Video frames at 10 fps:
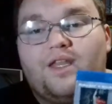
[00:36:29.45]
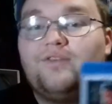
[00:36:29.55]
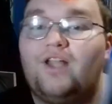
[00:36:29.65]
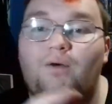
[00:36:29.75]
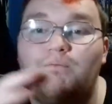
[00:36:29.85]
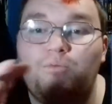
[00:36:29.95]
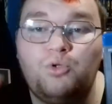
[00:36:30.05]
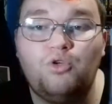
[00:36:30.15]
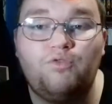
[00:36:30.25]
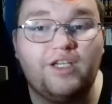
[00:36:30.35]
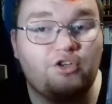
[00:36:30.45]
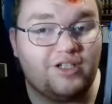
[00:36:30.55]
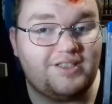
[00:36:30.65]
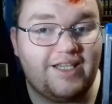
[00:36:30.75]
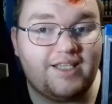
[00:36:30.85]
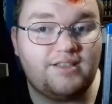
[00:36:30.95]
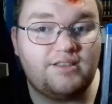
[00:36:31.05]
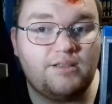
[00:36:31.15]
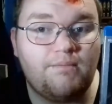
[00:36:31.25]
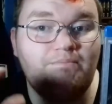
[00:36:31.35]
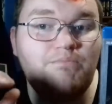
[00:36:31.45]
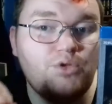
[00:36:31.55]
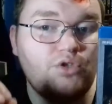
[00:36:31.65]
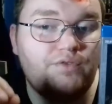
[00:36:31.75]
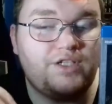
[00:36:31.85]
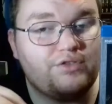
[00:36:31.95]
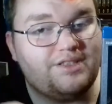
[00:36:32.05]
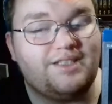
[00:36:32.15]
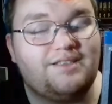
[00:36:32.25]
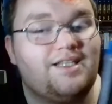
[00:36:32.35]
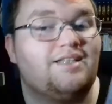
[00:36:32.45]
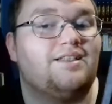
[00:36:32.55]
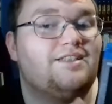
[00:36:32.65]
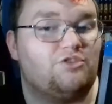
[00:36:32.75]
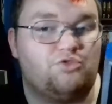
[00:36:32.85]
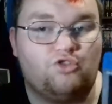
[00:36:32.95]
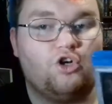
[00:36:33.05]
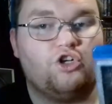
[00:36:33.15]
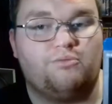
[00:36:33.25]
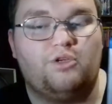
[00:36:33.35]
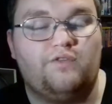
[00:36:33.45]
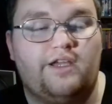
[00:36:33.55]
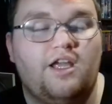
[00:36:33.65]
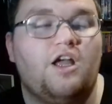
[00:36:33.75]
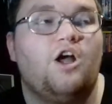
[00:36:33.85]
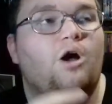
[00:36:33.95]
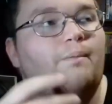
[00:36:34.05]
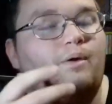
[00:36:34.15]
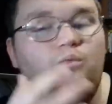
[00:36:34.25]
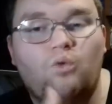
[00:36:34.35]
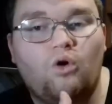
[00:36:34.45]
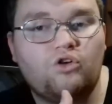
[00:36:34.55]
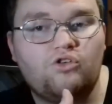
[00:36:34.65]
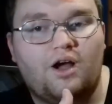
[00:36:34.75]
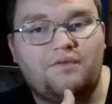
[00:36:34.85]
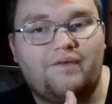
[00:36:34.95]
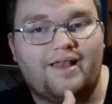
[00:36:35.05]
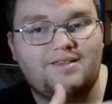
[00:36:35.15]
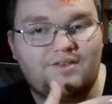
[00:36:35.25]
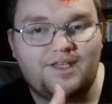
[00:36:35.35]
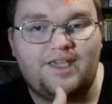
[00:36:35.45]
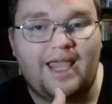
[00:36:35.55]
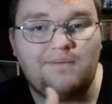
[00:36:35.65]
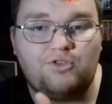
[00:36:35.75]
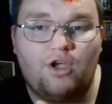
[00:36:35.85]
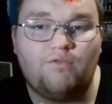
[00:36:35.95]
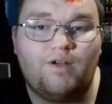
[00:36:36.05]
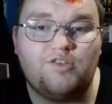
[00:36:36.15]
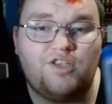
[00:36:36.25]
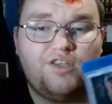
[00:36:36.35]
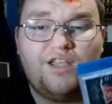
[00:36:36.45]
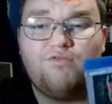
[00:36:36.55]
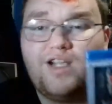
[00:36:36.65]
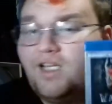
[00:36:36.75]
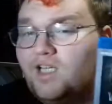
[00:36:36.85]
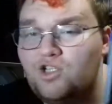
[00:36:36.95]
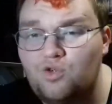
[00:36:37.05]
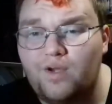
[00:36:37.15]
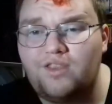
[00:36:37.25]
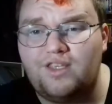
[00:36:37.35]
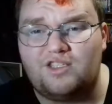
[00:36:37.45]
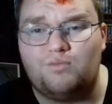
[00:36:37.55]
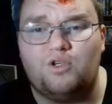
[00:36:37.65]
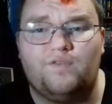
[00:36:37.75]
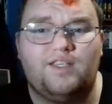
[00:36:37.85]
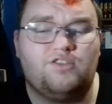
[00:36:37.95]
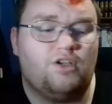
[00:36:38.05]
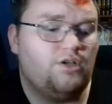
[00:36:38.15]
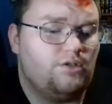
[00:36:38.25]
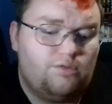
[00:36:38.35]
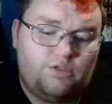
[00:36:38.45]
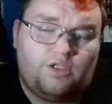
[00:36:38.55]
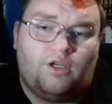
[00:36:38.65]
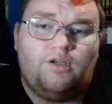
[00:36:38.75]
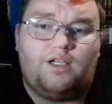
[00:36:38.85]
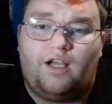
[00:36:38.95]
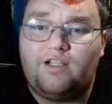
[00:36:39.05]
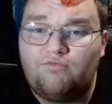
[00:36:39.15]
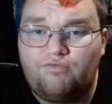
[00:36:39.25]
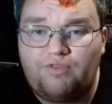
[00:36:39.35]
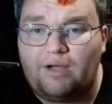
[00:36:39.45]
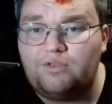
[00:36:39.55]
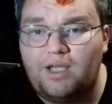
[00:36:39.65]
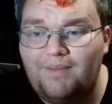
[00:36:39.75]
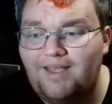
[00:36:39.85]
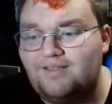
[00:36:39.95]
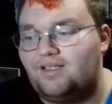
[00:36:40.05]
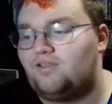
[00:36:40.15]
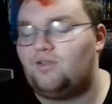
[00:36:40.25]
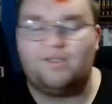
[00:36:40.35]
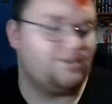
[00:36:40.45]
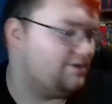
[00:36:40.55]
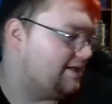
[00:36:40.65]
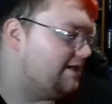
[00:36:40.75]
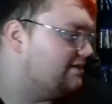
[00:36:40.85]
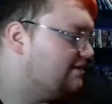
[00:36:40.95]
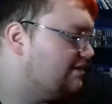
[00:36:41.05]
That movie critics said that this was not a good movie. But Warcraft fans of the game turned around and said they really enjoyed this movie. So, you know, and I found it amazing. So it's okay.